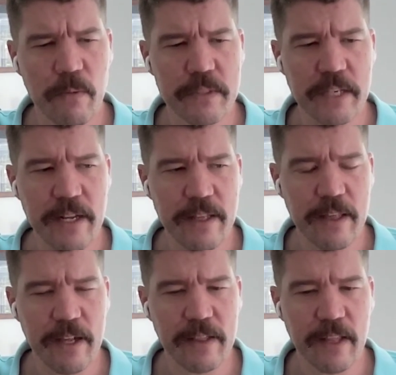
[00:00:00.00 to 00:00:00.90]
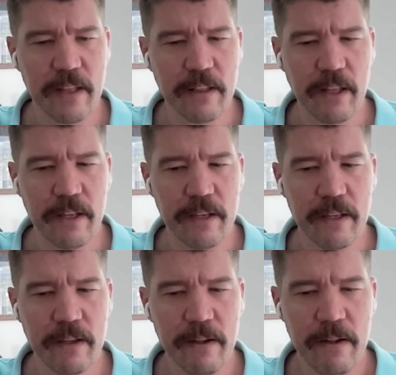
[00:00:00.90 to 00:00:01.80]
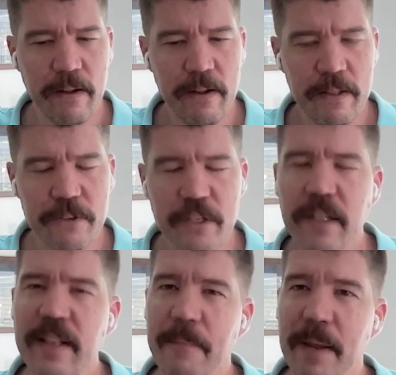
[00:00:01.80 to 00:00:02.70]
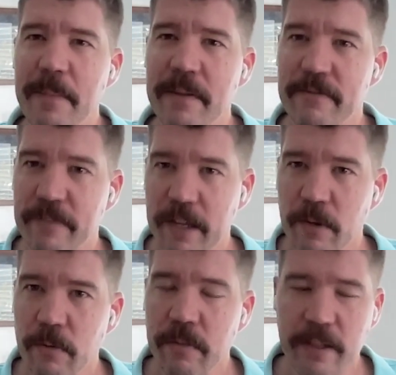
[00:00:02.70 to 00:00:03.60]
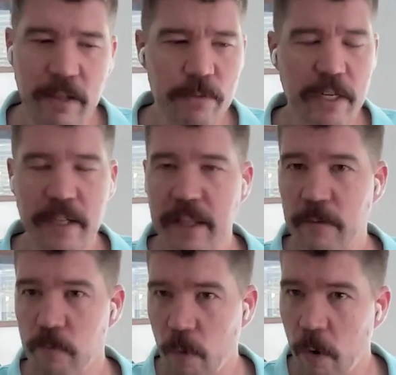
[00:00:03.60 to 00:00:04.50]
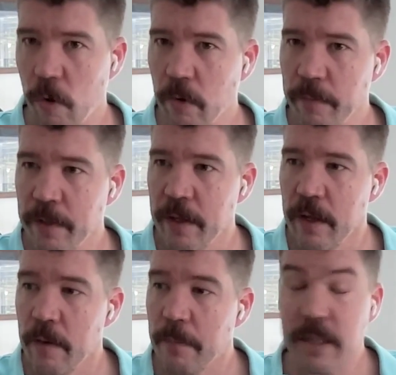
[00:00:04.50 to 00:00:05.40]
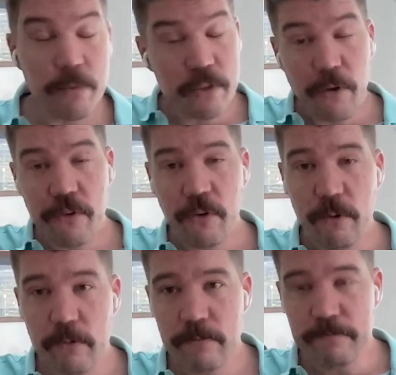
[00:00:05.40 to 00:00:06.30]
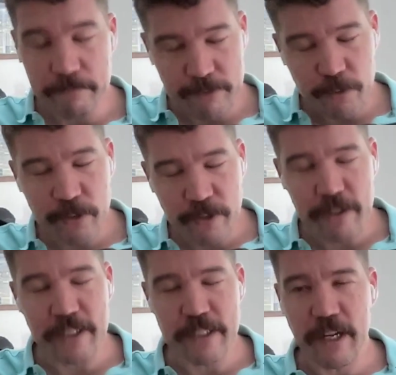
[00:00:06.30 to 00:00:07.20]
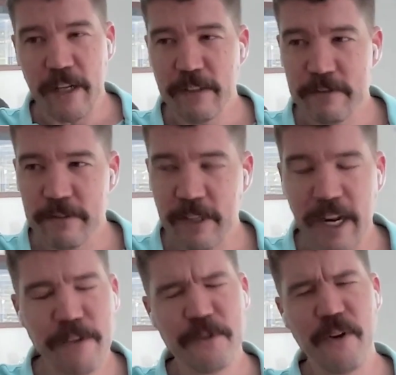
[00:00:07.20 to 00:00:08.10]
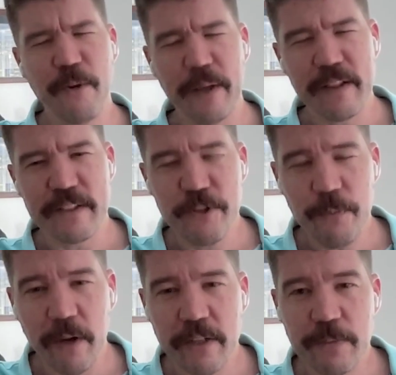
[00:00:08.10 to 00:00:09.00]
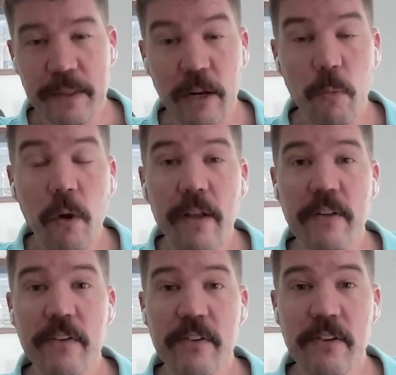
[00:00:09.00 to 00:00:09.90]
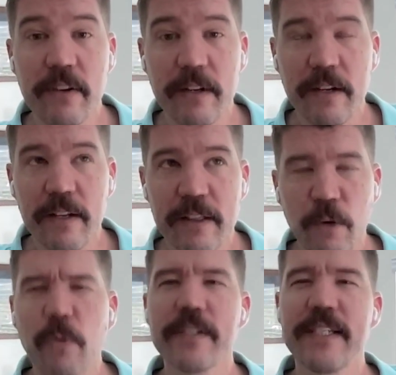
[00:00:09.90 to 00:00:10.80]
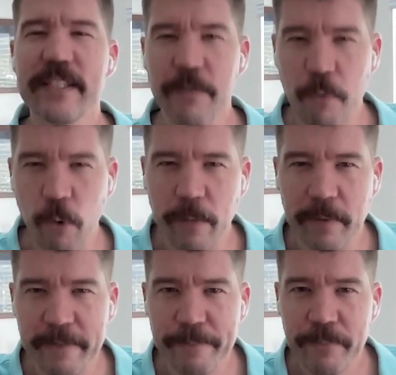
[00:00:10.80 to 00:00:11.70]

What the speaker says: anything that like there's nothing that made me feel that there was anything wrong, but there was also, to a certain extent, and I don't talk about this too much, but there was disappointment.